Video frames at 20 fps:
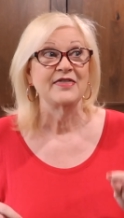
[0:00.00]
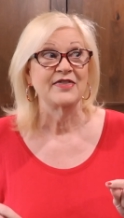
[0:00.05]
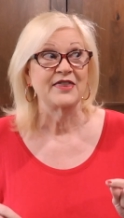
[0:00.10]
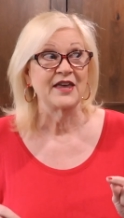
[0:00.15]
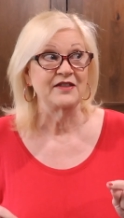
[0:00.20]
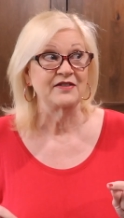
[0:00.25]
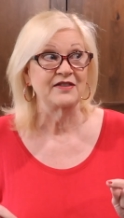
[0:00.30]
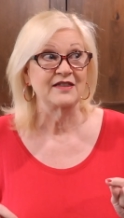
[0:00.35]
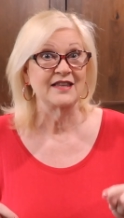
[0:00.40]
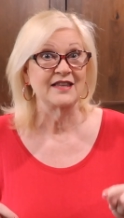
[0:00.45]

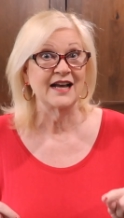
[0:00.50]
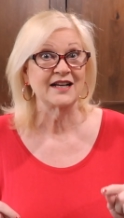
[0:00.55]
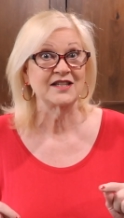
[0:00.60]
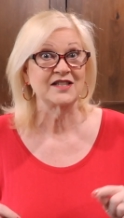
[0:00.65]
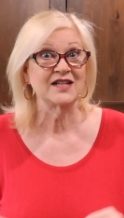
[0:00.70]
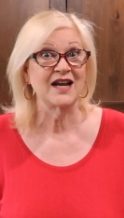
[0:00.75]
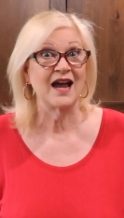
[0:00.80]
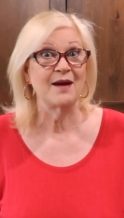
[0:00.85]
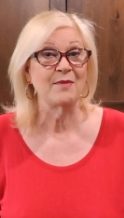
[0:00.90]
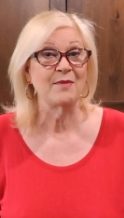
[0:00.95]
that
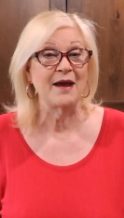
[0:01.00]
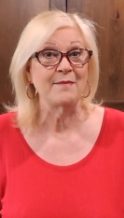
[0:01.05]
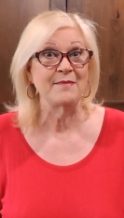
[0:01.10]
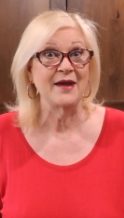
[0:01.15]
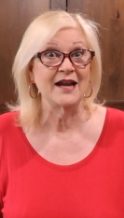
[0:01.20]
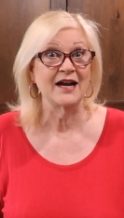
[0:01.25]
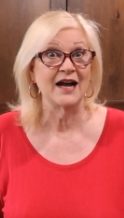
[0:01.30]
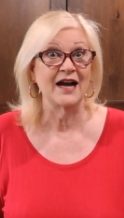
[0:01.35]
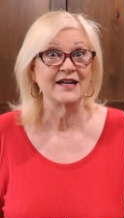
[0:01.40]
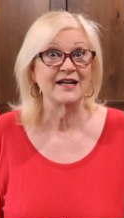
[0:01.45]
next time I
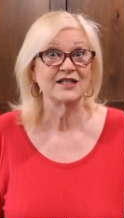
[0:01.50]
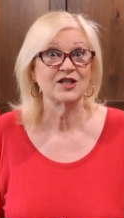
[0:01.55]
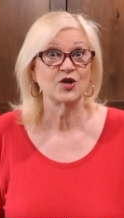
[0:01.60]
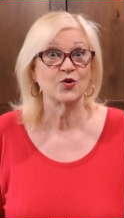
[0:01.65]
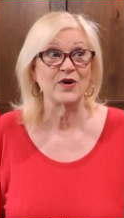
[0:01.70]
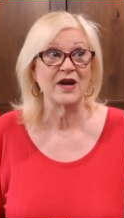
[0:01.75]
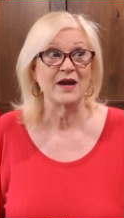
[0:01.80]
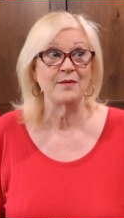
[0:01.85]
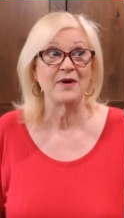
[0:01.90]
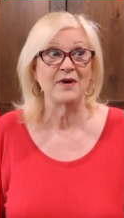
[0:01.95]
made ice
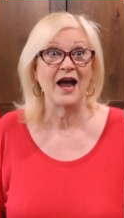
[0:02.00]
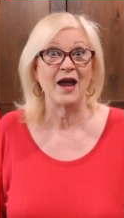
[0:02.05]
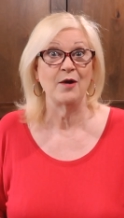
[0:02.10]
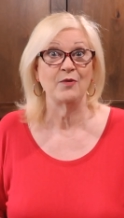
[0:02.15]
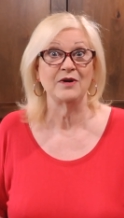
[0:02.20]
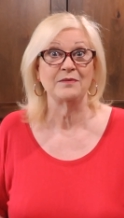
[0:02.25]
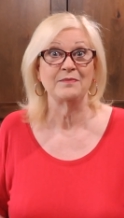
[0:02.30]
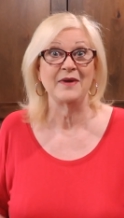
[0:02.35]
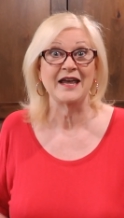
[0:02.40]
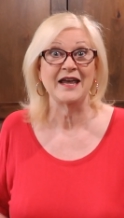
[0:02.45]
cream, I
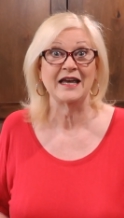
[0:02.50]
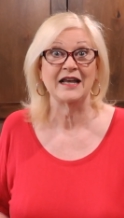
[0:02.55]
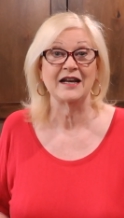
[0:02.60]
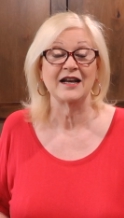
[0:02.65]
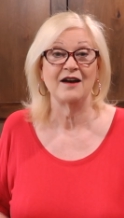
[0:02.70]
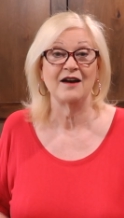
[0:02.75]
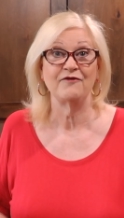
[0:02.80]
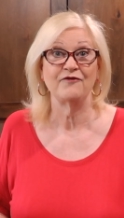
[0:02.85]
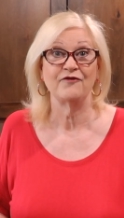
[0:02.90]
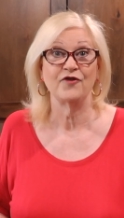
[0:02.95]
would make
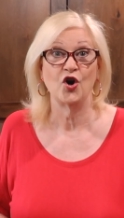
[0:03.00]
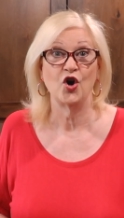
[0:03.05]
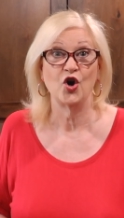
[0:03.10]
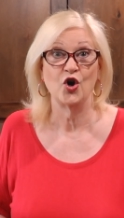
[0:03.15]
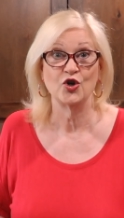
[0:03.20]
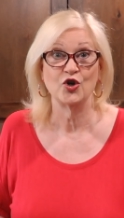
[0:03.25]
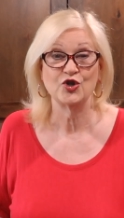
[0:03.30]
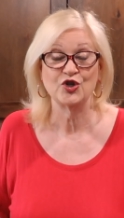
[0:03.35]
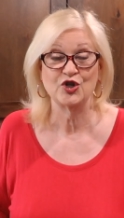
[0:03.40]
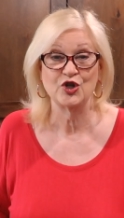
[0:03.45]
enough for
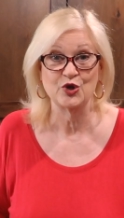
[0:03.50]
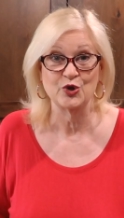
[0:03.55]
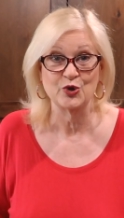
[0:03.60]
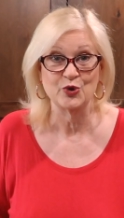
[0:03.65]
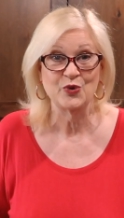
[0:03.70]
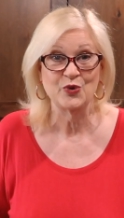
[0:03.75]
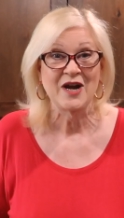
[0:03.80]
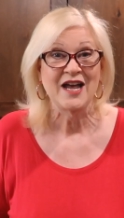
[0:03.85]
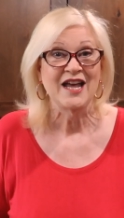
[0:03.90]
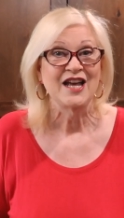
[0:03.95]
her
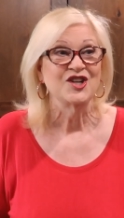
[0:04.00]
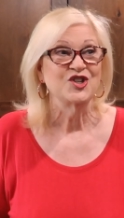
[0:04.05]
too.